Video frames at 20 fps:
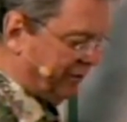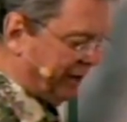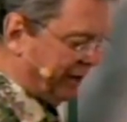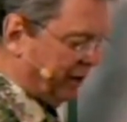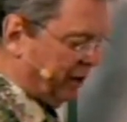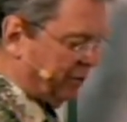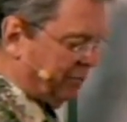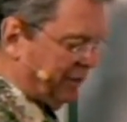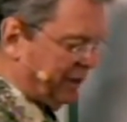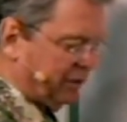The
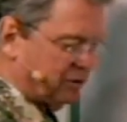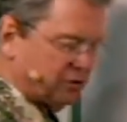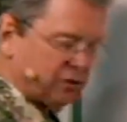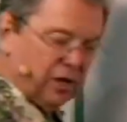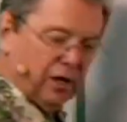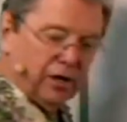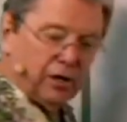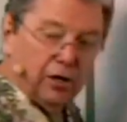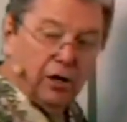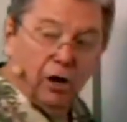outer man's
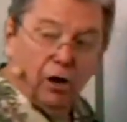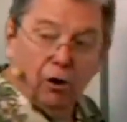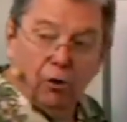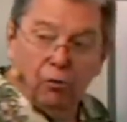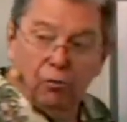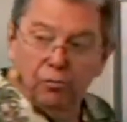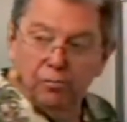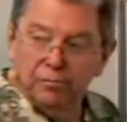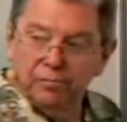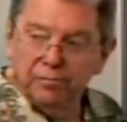got to
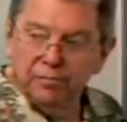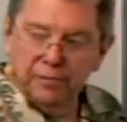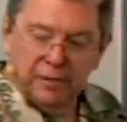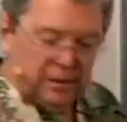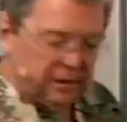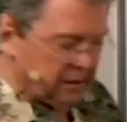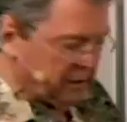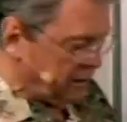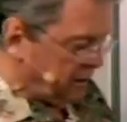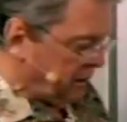go.
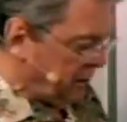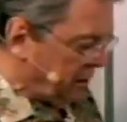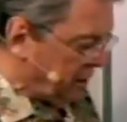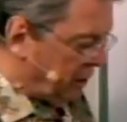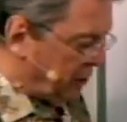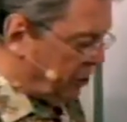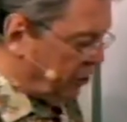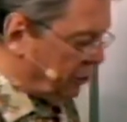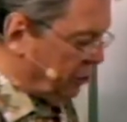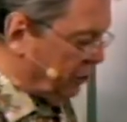
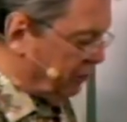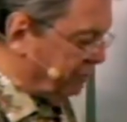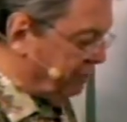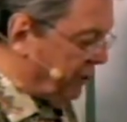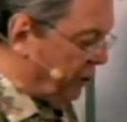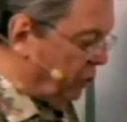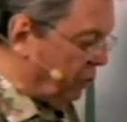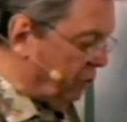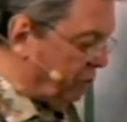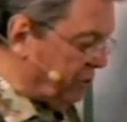And you're going to
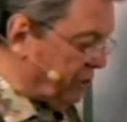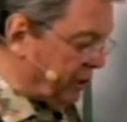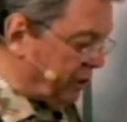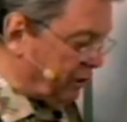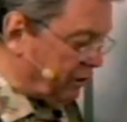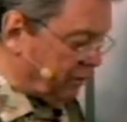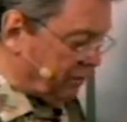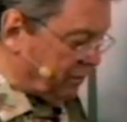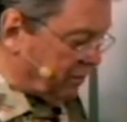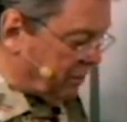vote with the...